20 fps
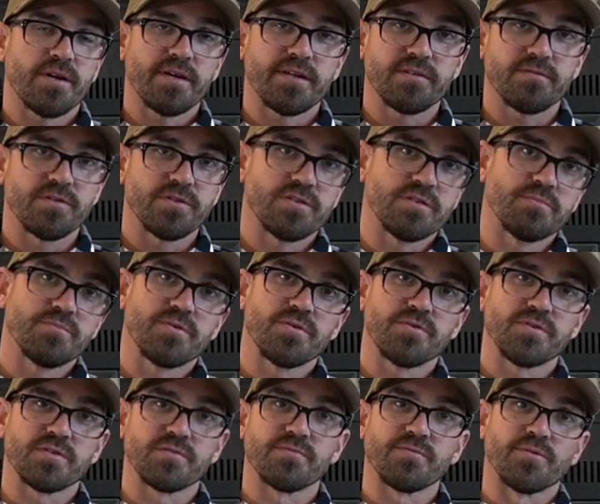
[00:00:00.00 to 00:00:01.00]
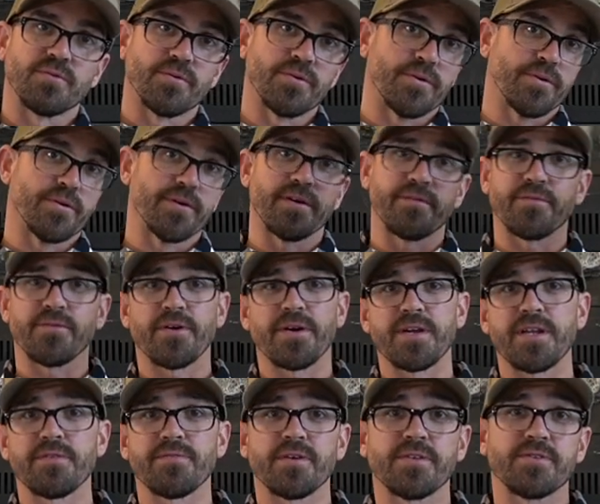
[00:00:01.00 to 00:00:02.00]
ice fishing boots for a
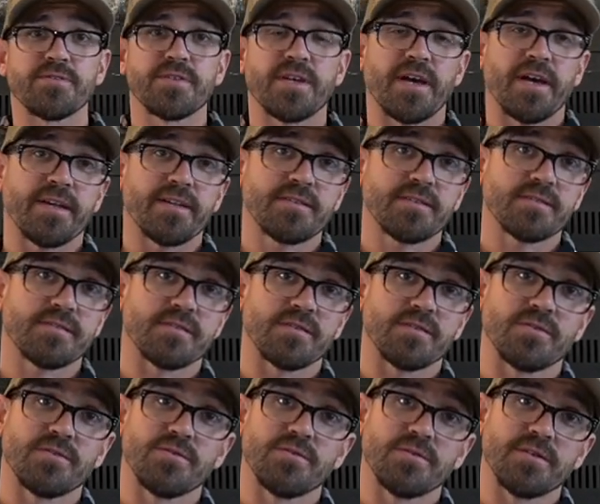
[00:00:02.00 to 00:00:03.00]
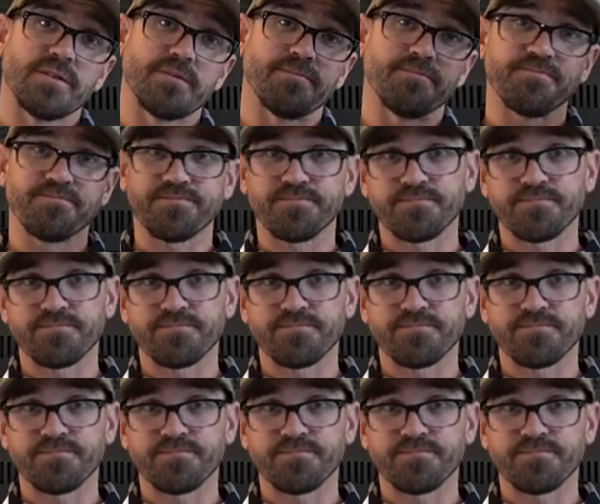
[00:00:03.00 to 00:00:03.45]
variety of other tasks, including